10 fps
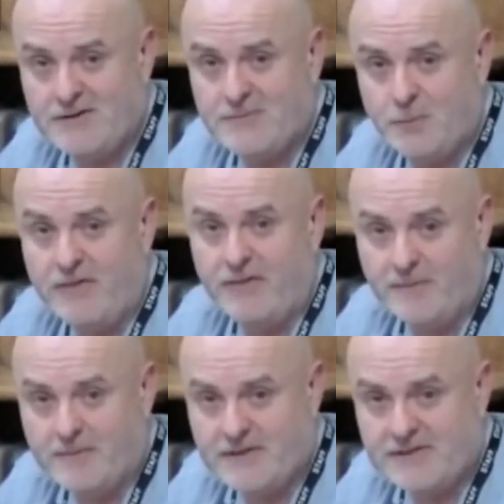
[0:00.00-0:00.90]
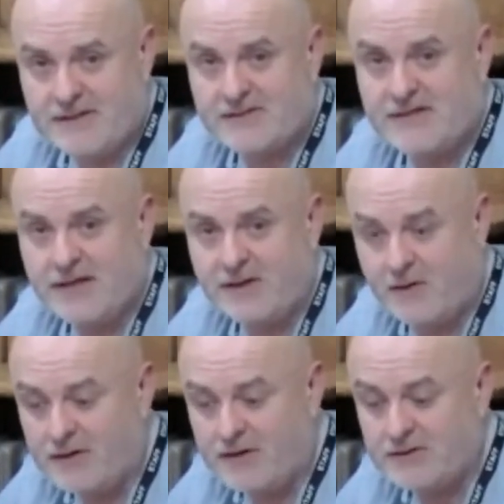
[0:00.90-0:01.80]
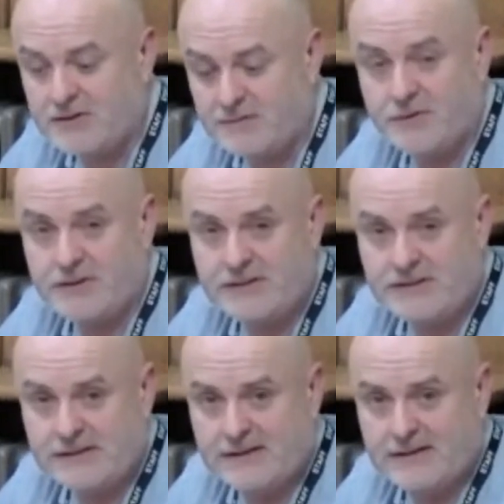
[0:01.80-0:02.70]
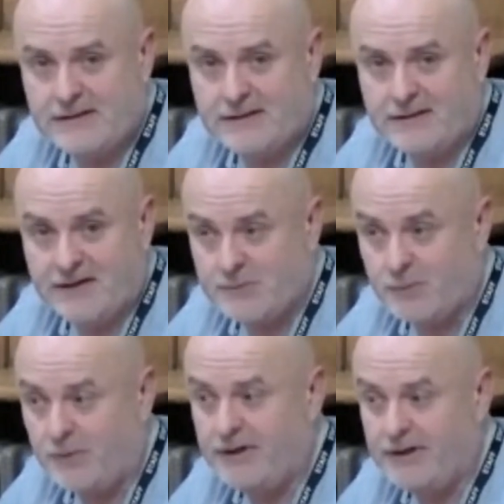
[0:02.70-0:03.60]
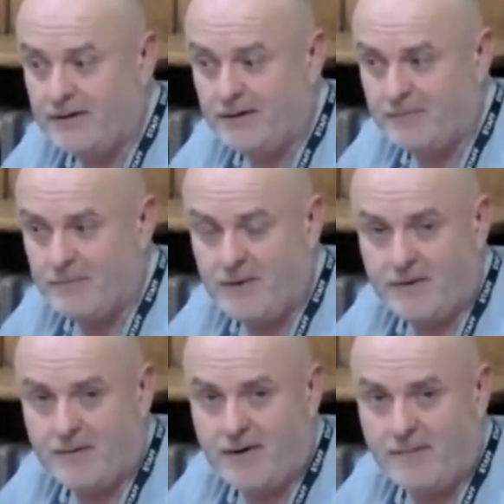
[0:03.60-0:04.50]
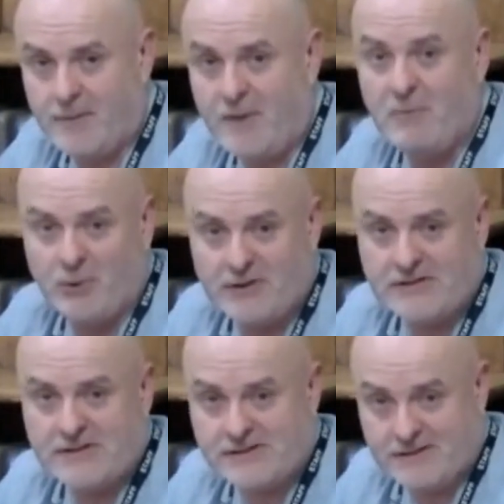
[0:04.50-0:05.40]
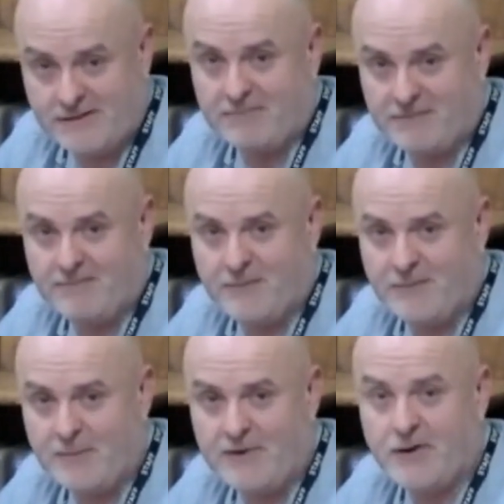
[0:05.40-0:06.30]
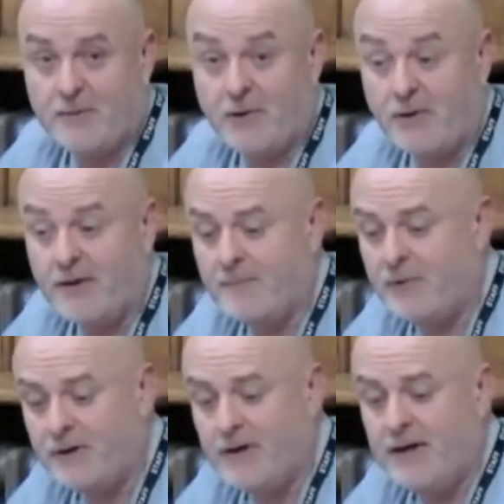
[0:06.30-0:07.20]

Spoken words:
with them, is that senior knowledge of trees, and that's what we are employing to, so that it'll be uncommon on them. But